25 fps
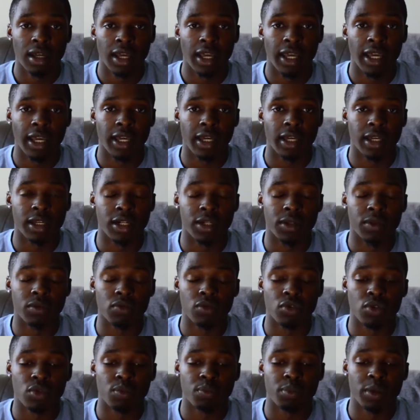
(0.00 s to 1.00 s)
And
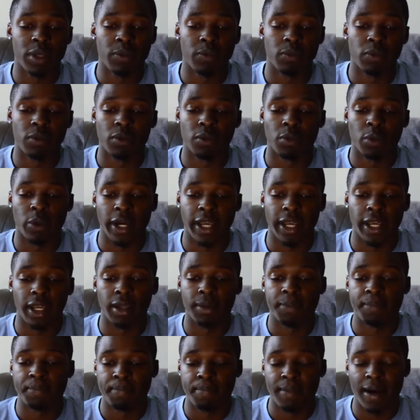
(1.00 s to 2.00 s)
the
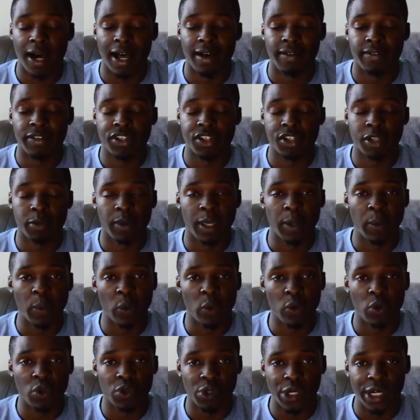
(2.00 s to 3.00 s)
way obviously
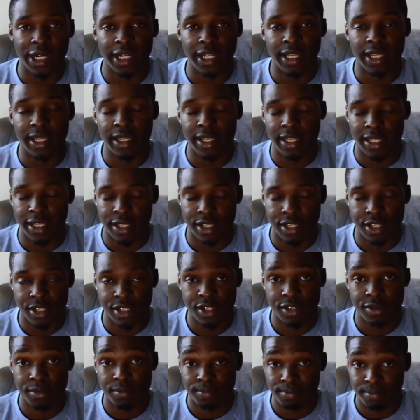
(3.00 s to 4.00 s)
people drain it
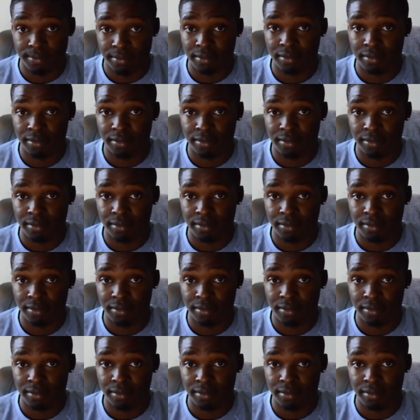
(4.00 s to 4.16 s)
is